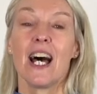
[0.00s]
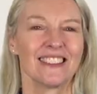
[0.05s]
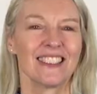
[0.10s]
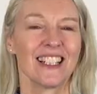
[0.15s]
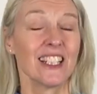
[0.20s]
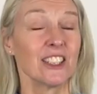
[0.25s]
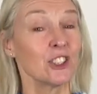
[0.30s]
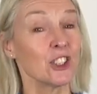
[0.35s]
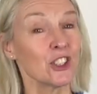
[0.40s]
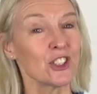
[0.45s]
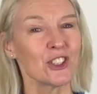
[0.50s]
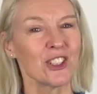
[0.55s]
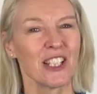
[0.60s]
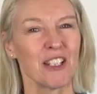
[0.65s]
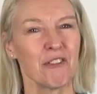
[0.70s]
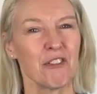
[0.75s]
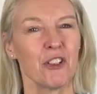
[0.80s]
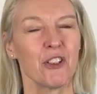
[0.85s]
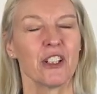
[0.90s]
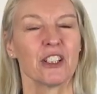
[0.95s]
And just to give
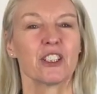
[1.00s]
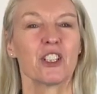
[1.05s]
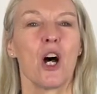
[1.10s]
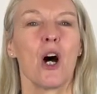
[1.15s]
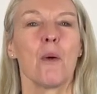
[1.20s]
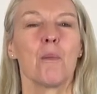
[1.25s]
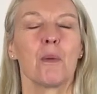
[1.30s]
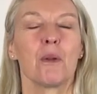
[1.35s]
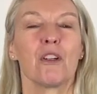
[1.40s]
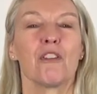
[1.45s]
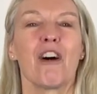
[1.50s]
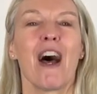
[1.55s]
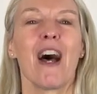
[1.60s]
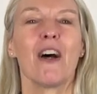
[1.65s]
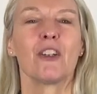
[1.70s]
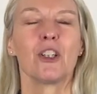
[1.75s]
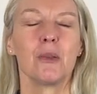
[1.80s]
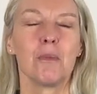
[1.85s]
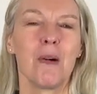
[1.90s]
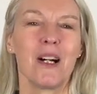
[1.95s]
you an example of how
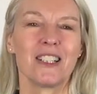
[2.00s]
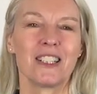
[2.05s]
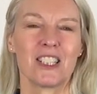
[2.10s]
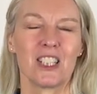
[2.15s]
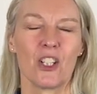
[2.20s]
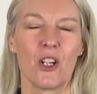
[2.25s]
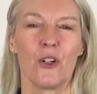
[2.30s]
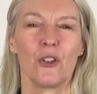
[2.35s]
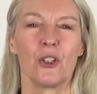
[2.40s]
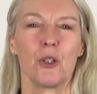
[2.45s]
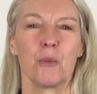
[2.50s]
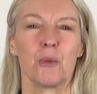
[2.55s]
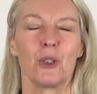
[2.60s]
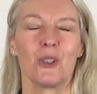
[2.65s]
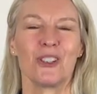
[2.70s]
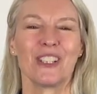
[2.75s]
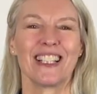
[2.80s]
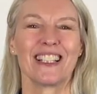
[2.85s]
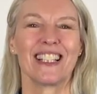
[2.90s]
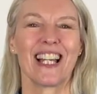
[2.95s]
you might slow your
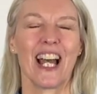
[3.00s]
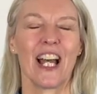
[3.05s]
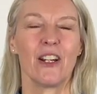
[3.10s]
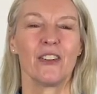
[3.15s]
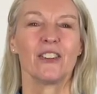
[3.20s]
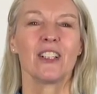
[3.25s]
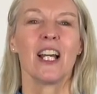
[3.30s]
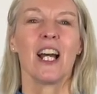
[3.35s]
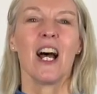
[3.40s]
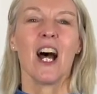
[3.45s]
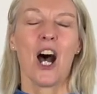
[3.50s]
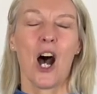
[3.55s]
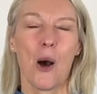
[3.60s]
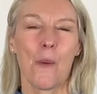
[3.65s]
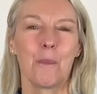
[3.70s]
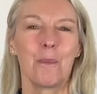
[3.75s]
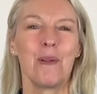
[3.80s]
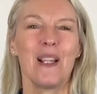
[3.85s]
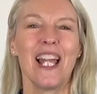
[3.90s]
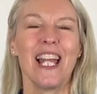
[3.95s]
music down,
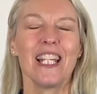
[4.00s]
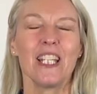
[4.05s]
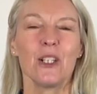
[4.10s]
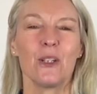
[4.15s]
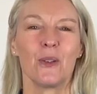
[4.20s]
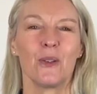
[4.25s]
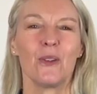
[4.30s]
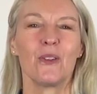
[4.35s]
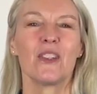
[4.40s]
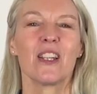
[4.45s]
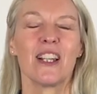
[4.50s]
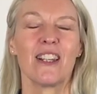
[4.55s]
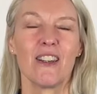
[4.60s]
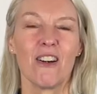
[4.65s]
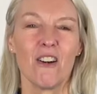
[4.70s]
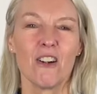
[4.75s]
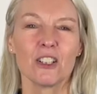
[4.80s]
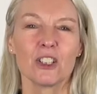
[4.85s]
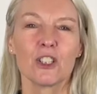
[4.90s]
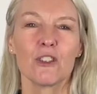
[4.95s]
I'll play you the
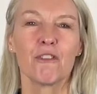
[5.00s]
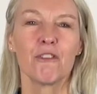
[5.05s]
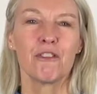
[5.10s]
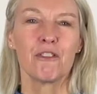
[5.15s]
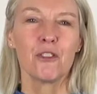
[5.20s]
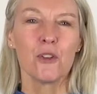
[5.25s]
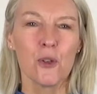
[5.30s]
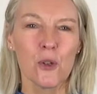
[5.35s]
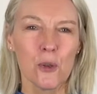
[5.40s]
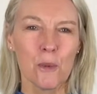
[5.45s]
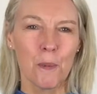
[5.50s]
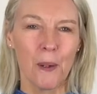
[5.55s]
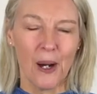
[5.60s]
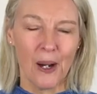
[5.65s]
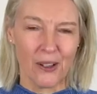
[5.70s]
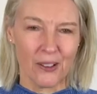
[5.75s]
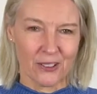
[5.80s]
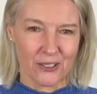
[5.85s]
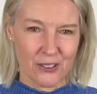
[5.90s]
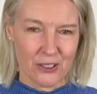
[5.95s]
last four
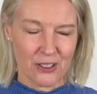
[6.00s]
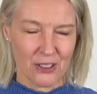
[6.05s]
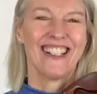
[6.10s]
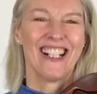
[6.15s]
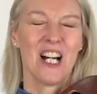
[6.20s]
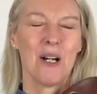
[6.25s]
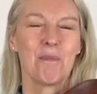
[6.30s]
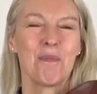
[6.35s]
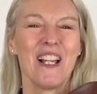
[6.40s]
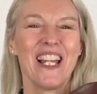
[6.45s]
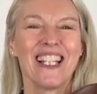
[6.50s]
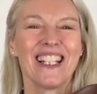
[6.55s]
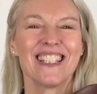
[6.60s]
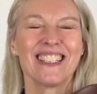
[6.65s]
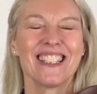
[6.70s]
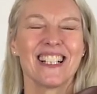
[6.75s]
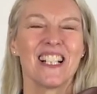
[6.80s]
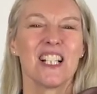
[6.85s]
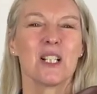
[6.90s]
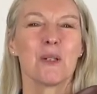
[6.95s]
bars. I'm playing it
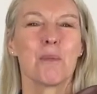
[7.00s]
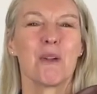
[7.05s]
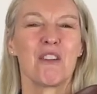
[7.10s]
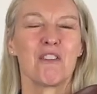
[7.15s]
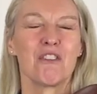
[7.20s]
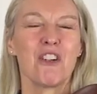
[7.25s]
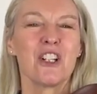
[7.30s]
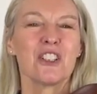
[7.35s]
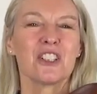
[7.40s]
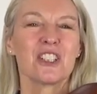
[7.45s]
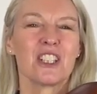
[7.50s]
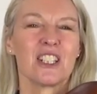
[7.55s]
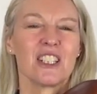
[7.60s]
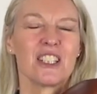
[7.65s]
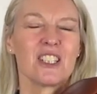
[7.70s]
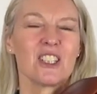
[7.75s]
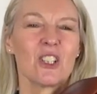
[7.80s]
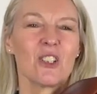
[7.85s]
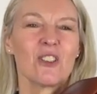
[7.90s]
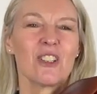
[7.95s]
a little bit faster
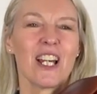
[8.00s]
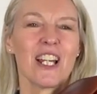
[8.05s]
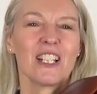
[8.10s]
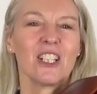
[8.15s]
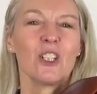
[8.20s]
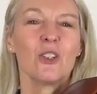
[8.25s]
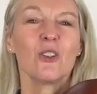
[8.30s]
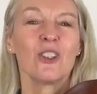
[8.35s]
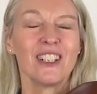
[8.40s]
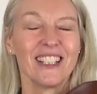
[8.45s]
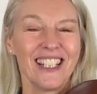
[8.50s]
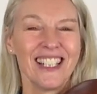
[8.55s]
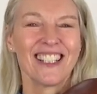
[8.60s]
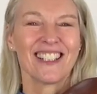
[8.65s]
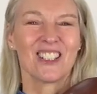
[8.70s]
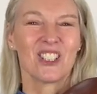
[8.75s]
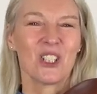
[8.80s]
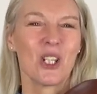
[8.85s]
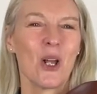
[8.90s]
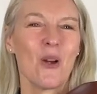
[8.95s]
so that you can hear the
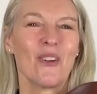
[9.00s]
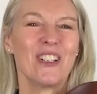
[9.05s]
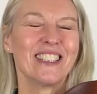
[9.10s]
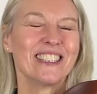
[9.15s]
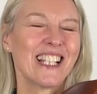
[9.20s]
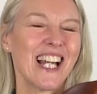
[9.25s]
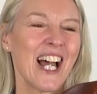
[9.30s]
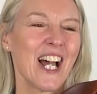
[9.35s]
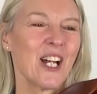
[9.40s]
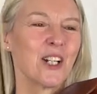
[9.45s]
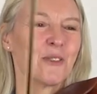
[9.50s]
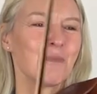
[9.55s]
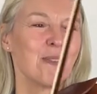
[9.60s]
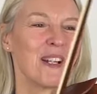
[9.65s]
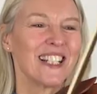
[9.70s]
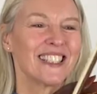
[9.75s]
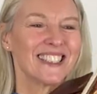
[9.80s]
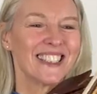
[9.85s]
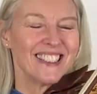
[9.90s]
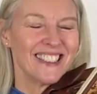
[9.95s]
slowing down
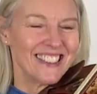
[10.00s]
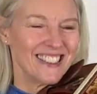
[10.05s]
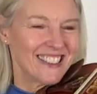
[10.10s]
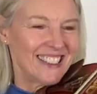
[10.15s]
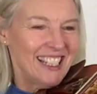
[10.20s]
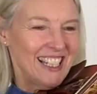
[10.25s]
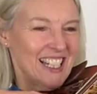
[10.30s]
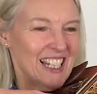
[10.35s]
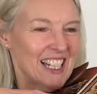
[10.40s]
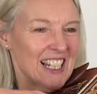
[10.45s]
better, you see.